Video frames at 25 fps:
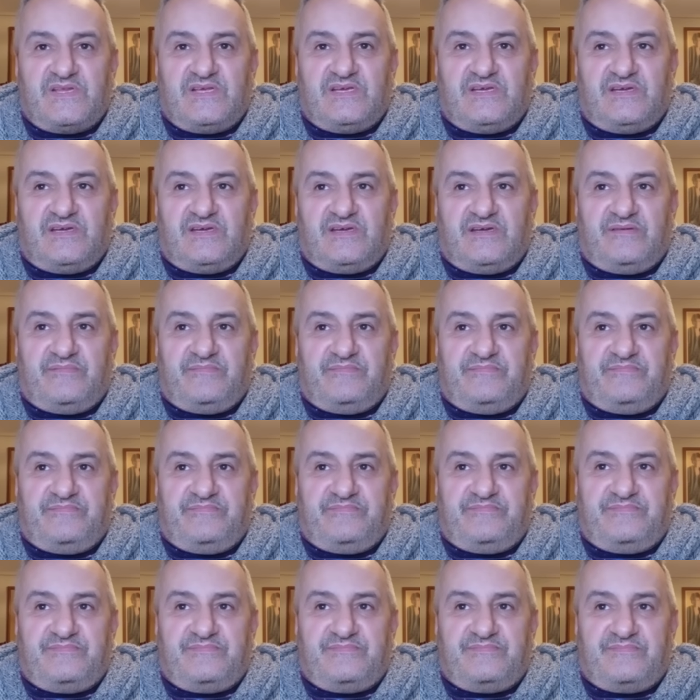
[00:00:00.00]
Um,
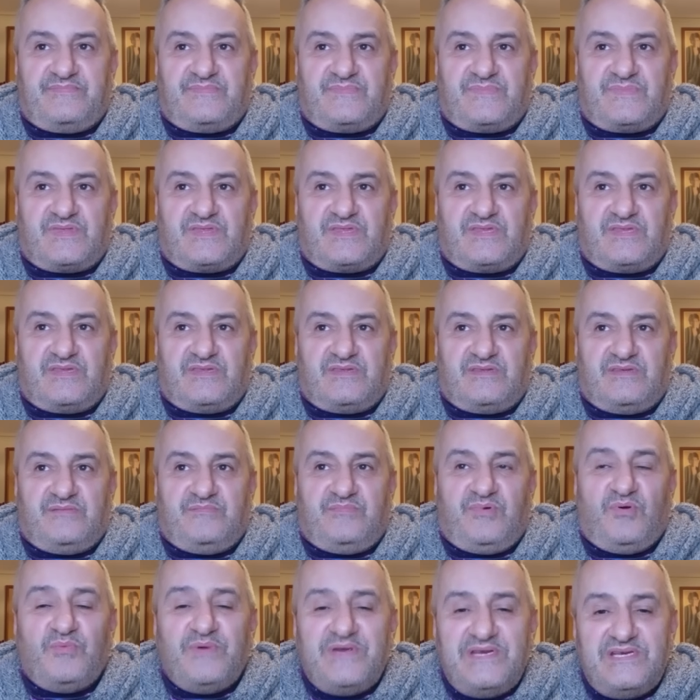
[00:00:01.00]

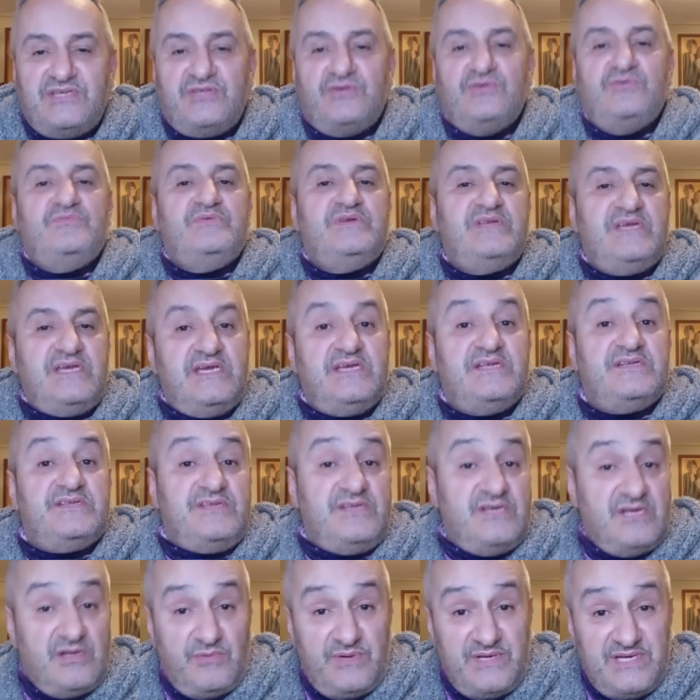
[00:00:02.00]
but we do need,
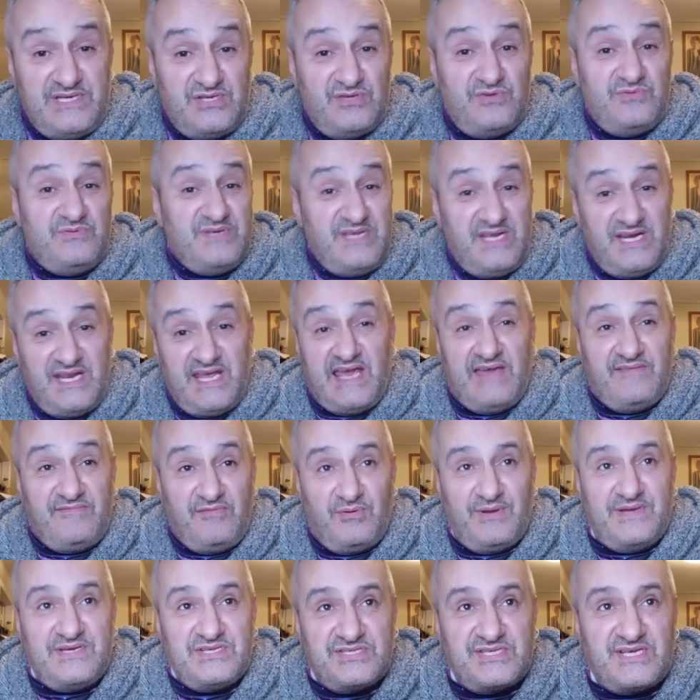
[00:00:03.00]
you know, we do need
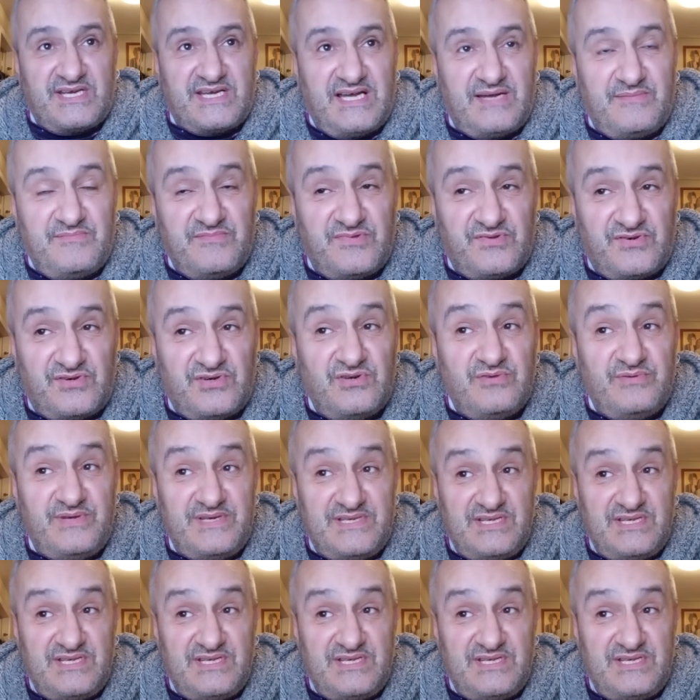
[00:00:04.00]
heavyweights to come through.